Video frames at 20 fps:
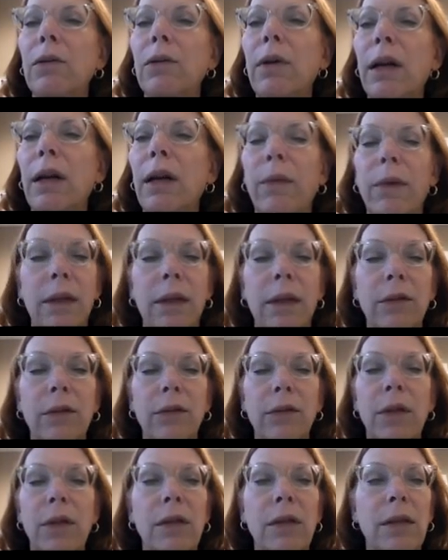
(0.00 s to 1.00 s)
Ooh, I don't want to
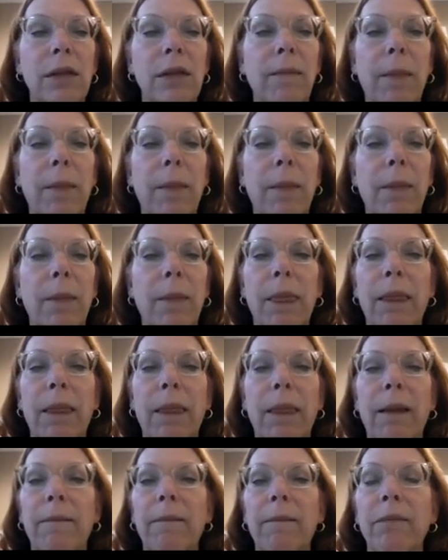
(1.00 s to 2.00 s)
lose this.
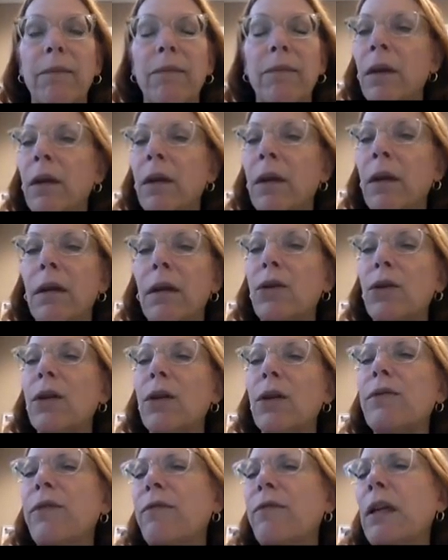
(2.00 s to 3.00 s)
So
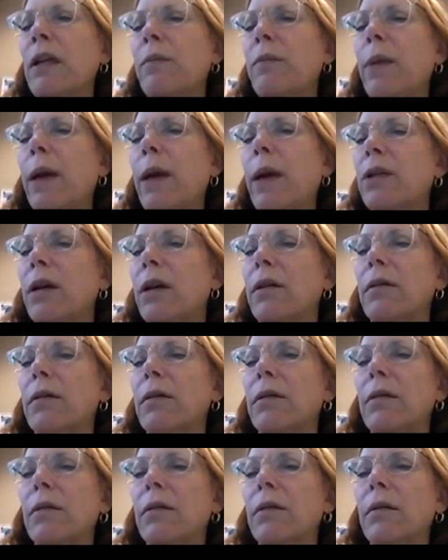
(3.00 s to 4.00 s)
there's 15 pages here
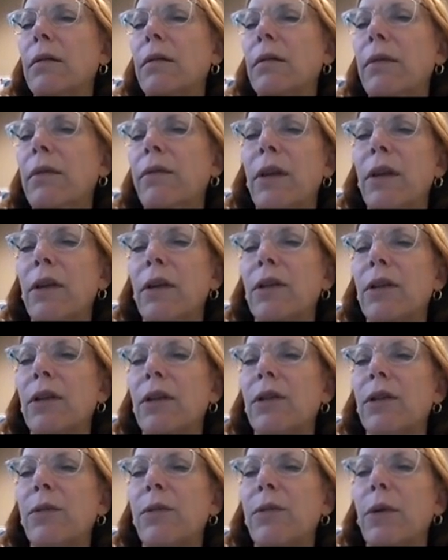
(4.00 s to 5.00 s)
for this
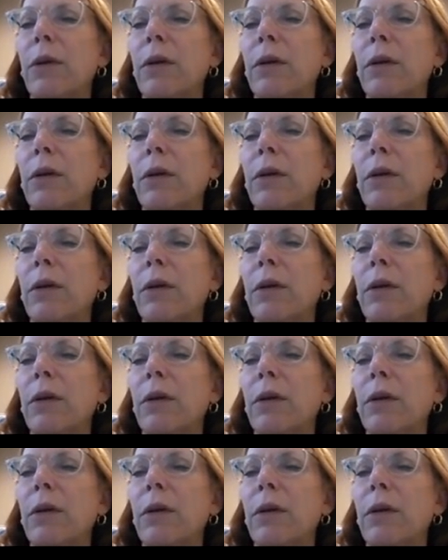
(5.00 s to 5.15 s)
one.